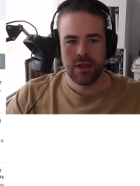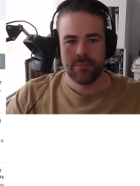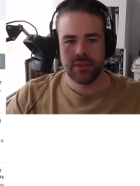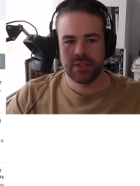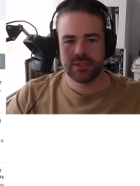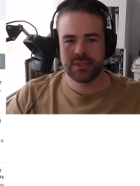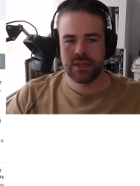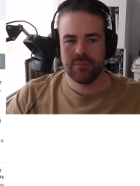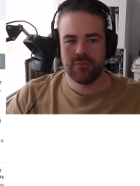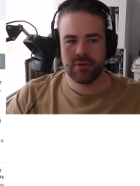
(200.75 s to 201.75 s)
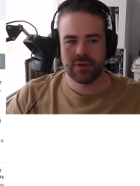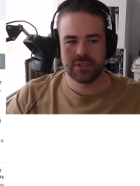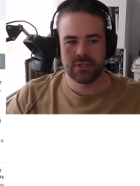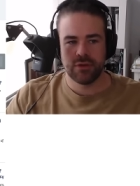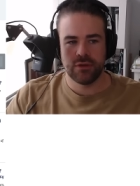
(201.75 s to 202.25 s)
But this is going to be very
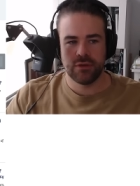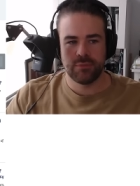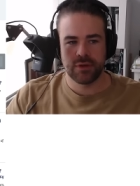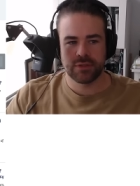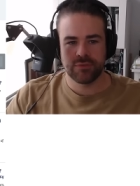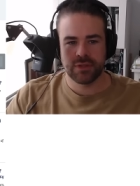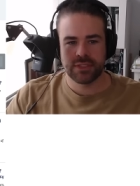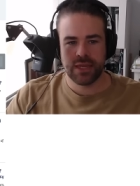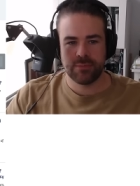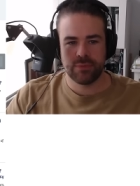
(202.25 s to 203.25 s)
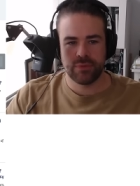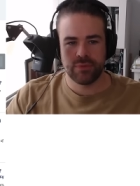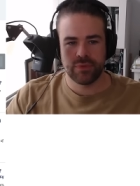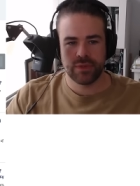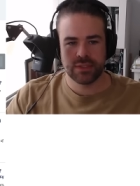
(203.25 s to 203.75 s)
skewed because, for
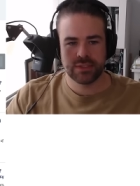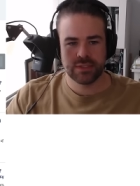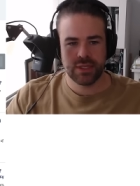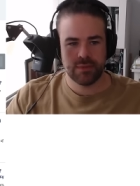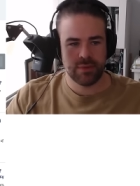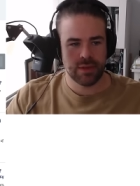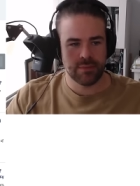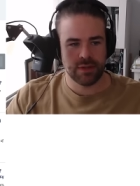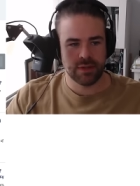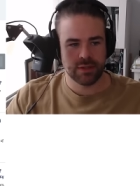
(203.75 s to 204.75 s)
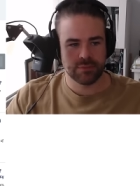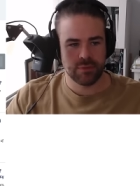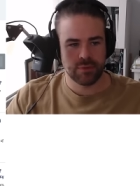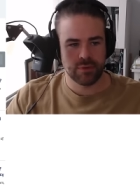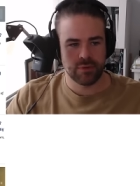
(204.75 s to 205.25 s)
example, this team here, I mean, that's
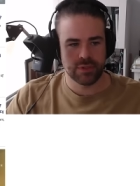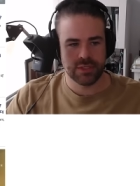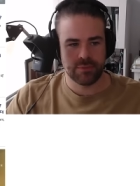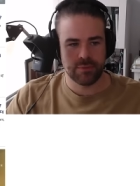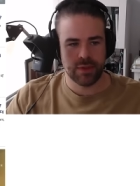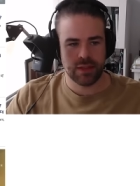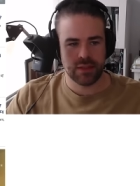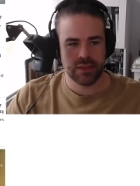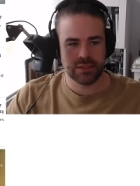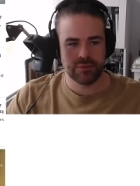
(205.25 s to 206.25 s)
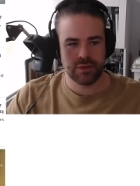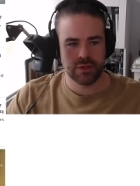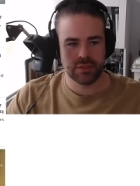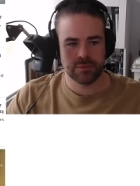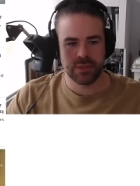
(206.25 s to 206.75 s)
probably not an example, but let's have a look at
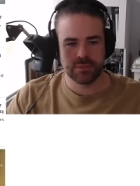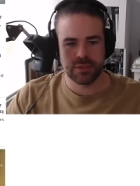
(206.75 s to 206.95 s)
a top team.